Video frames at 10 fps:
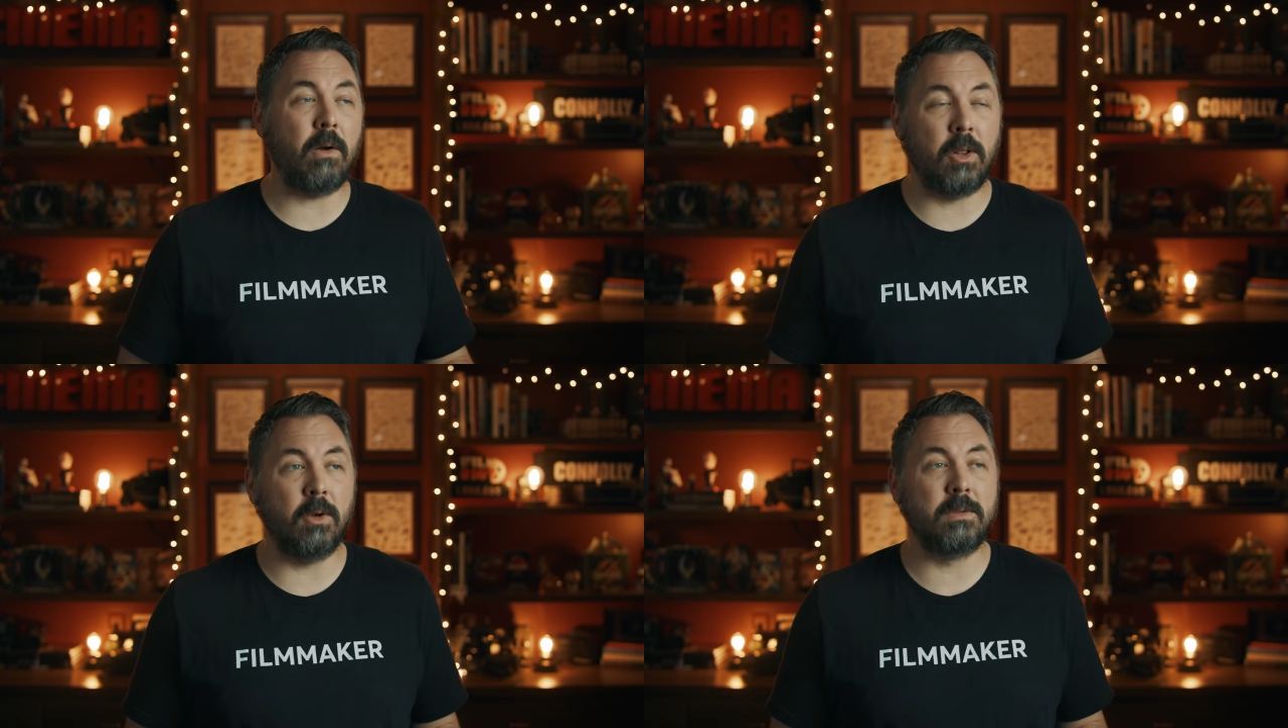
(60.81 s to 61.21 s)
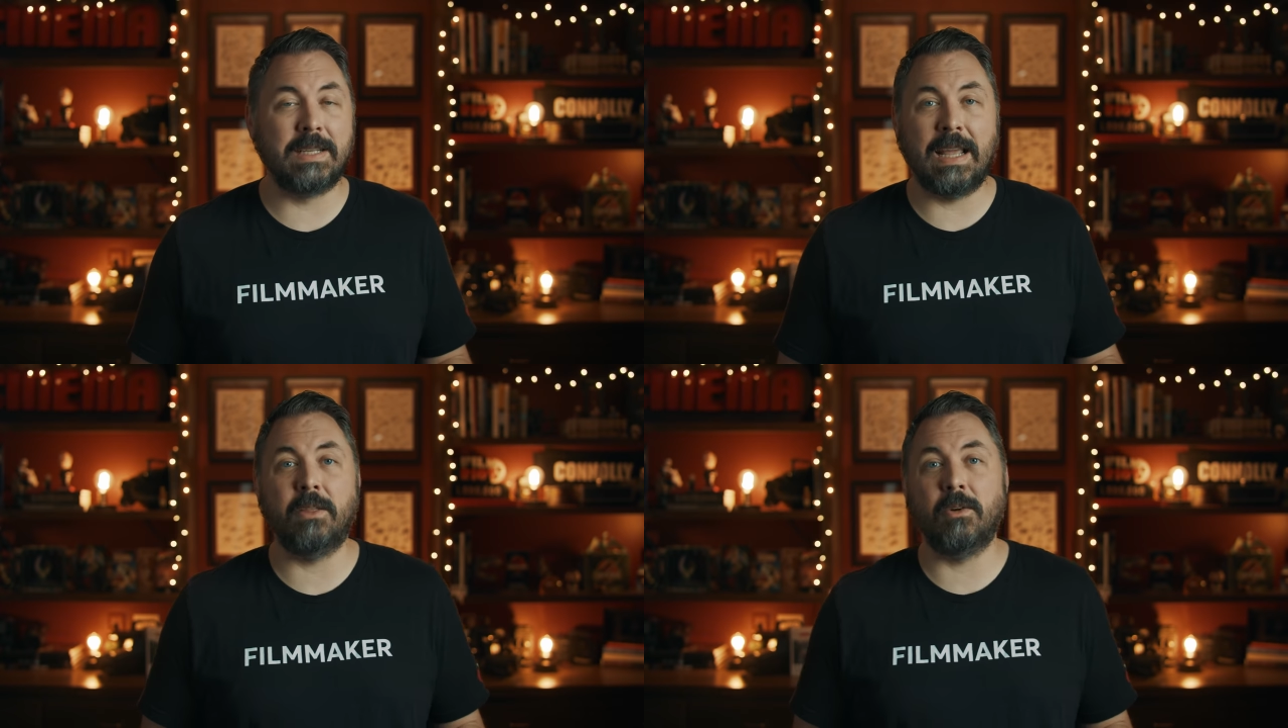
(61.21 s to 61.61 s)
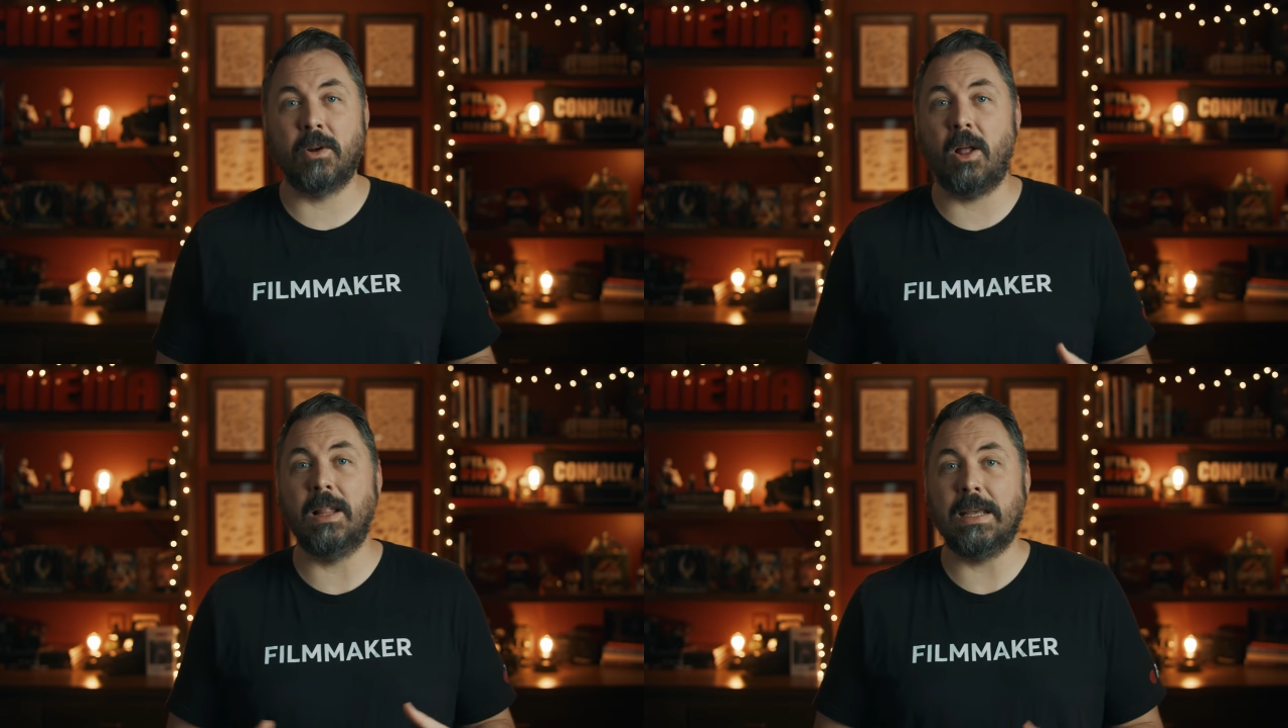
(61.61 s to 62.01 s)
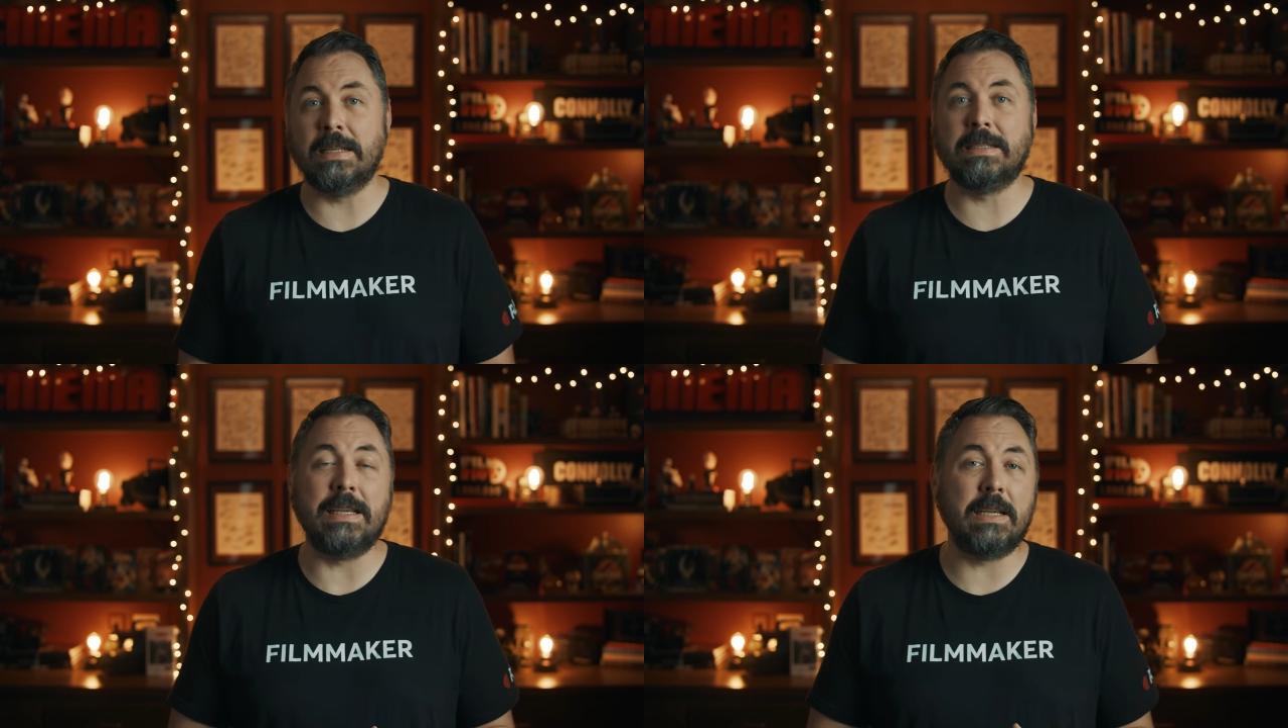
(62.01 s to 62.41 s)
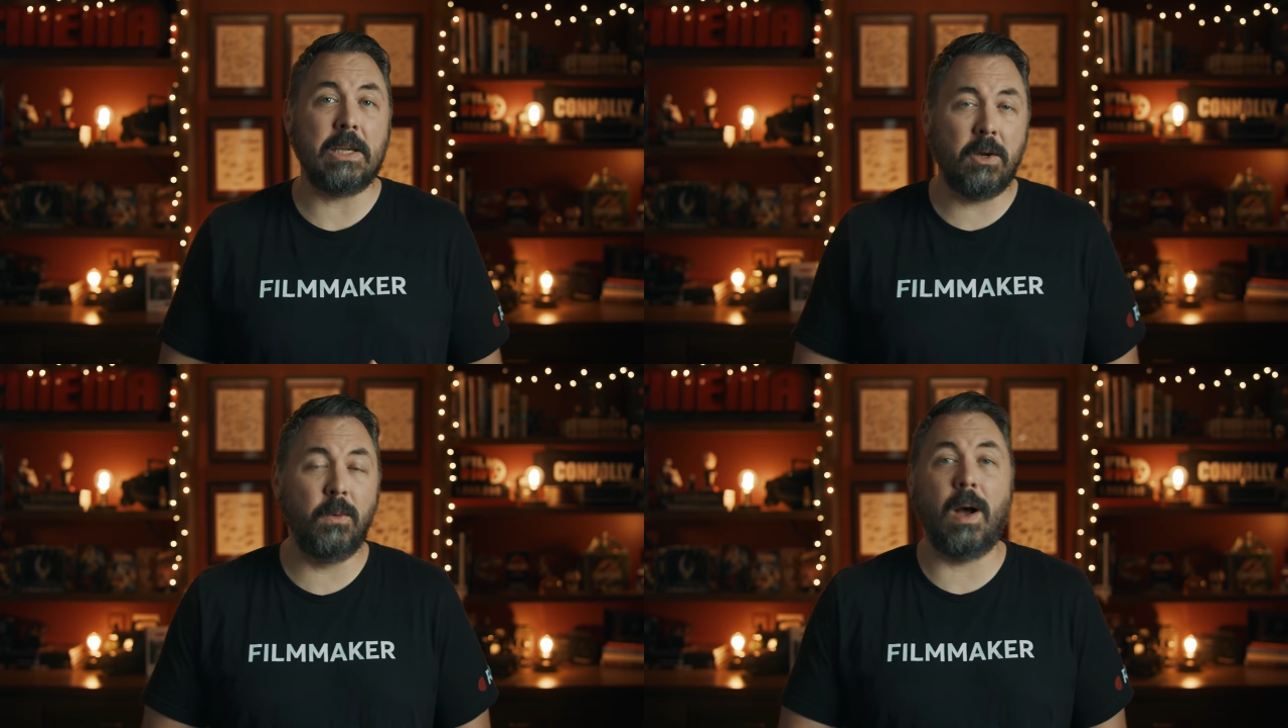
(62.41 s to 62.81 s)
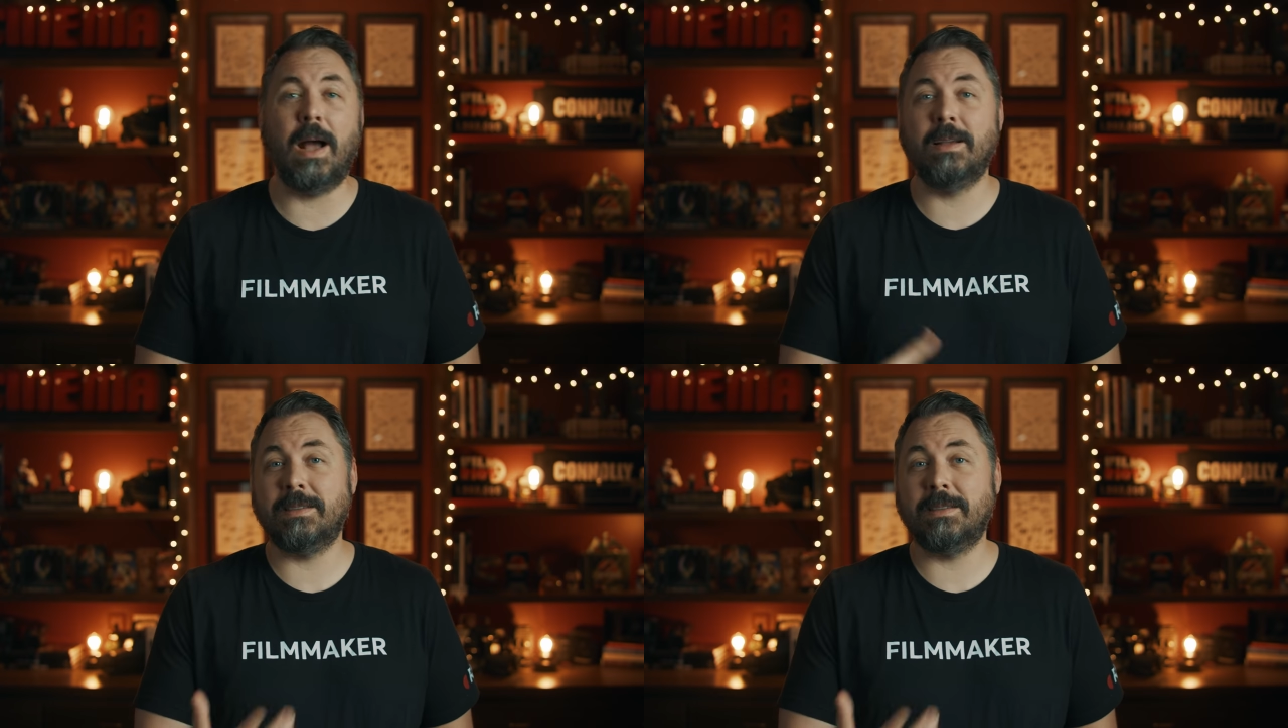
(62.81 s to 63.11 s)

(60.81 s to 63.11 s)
close together it all is EQ-wise,